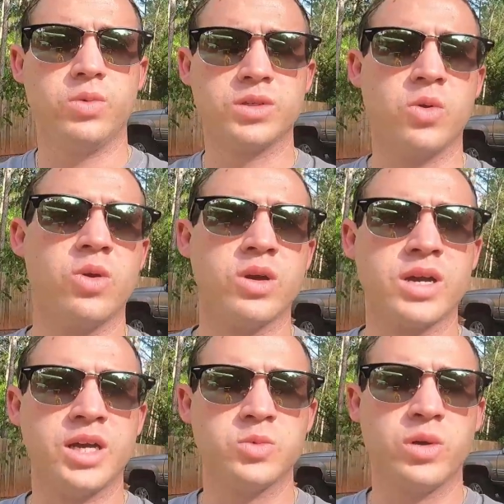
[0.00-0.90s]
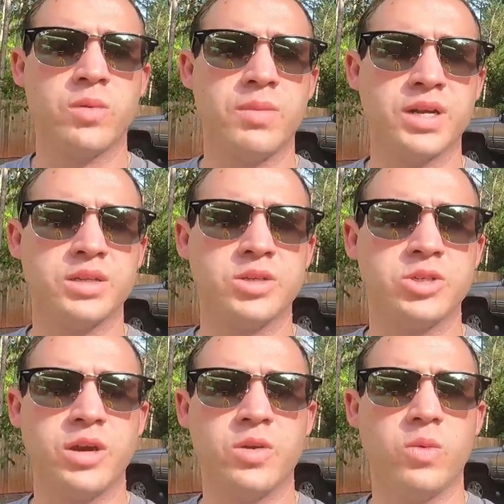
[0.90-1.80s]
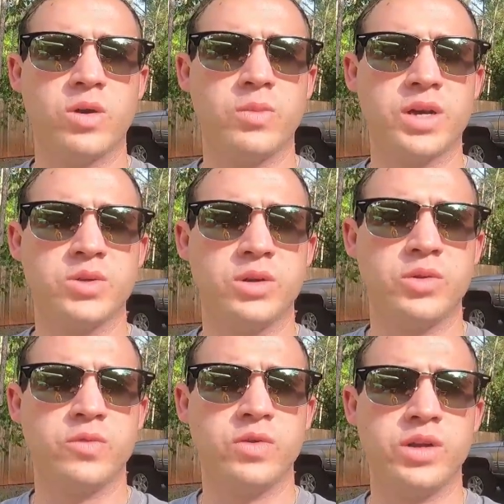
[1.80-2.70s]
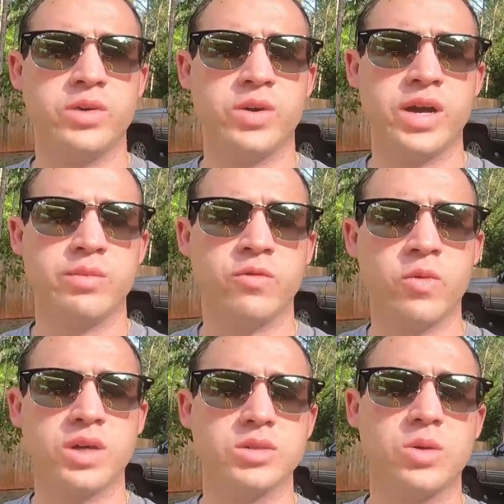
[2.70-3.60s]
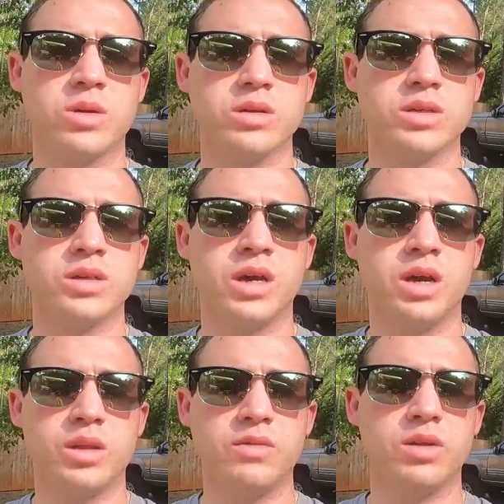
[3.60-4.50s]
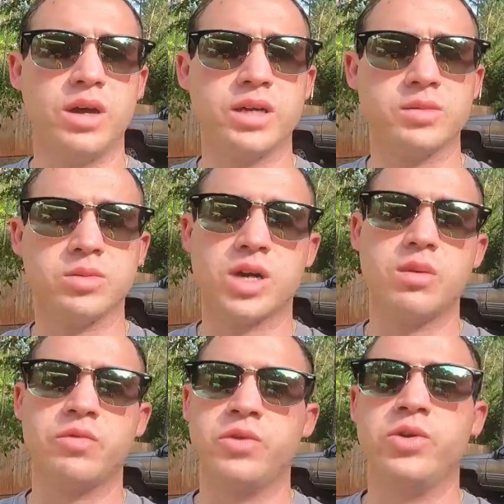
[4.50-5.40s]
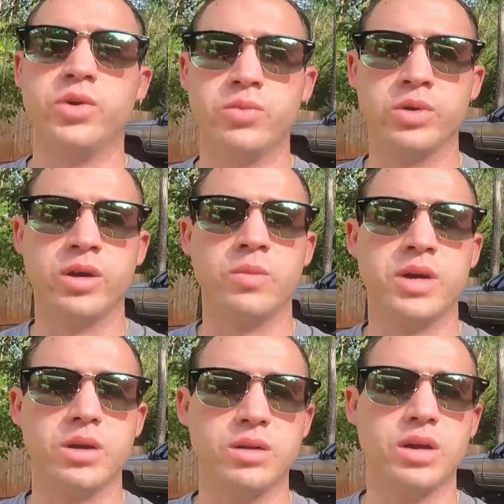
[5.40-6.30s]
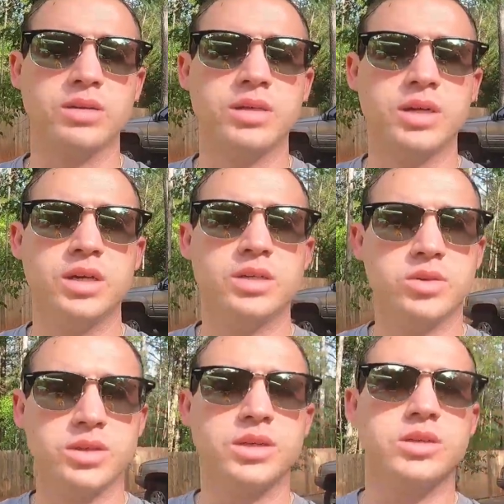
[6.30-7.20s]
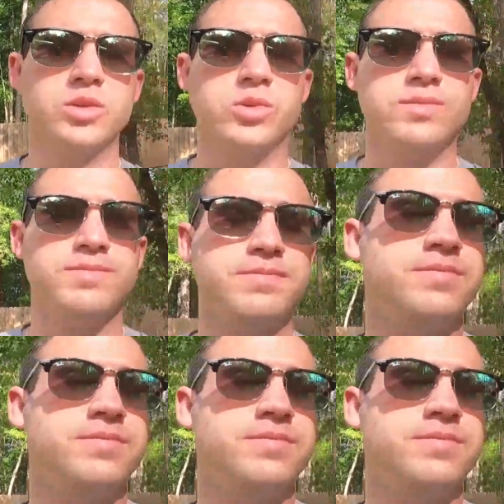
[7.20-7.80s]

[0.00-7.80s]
What's going on, guys? Welcome back to the channel. Welcome back to a new video. Hey, before we get started on this, leave a like and subscribe if you're new. It'd really help me out a lot. So let's get into it.